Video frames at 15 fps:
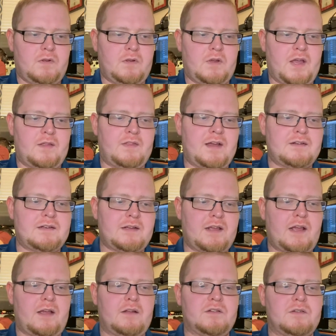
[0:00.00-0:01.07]
and that
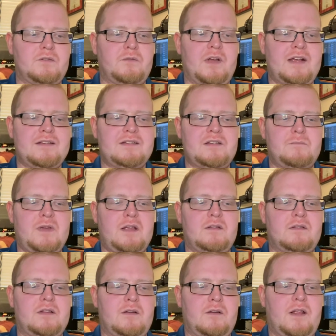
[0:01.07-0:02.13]
decay to estimate
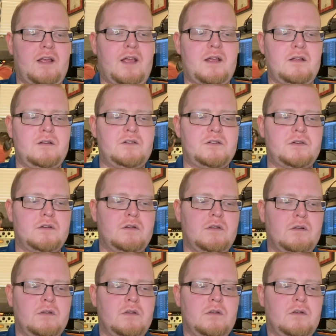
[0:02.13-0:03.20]
the age
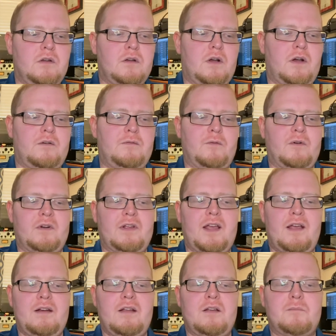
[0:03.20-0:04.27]
of
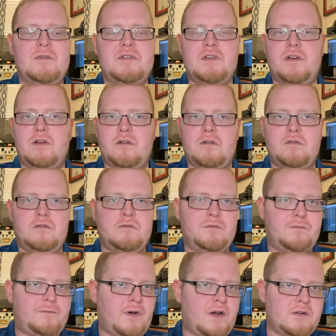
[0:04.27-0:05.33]
organic material,
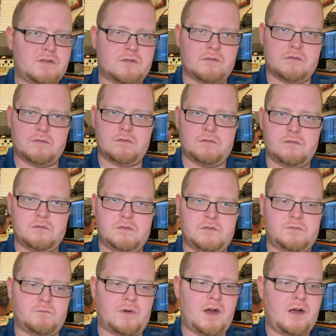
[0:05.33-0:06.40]
fossils,
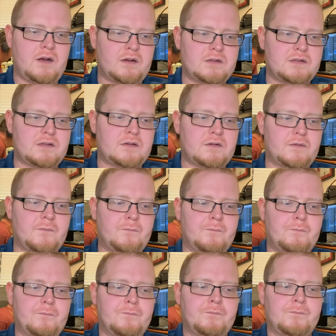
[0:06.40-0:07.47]
rocks
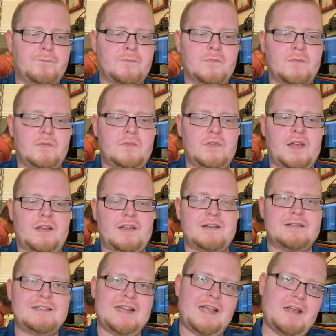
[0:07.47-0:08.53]
that
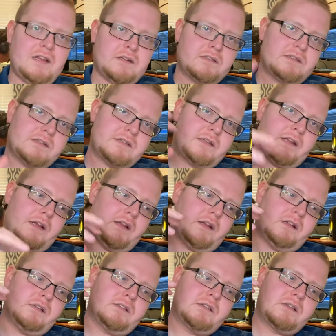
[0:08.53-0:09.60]
contains
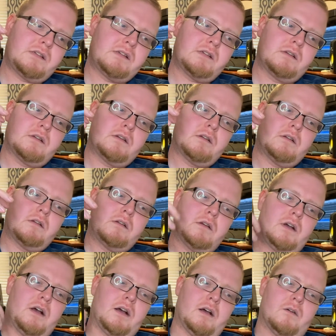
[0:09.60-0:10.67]
these
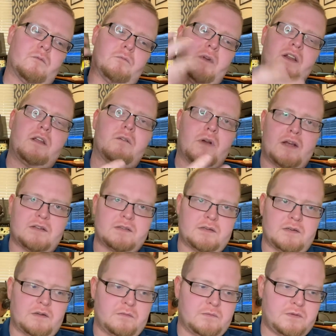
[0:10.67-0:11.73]

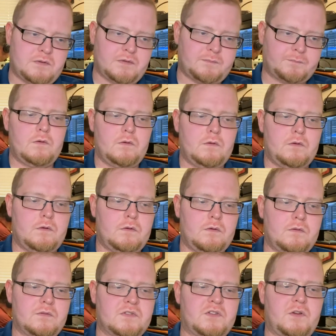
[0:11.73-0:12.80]
radioisotopes.
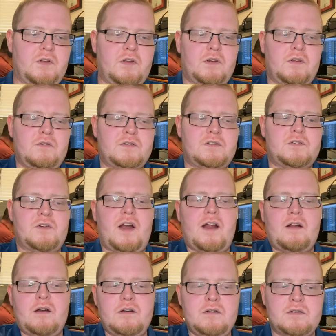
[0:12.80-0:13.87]
So you can use
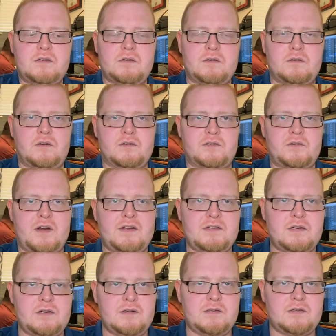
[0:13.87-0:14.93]
trackers or
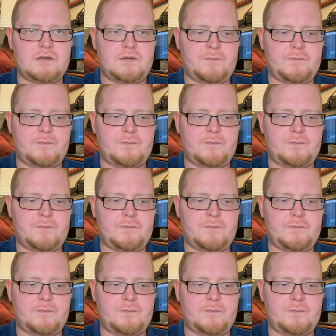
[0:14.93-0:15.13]
tracers.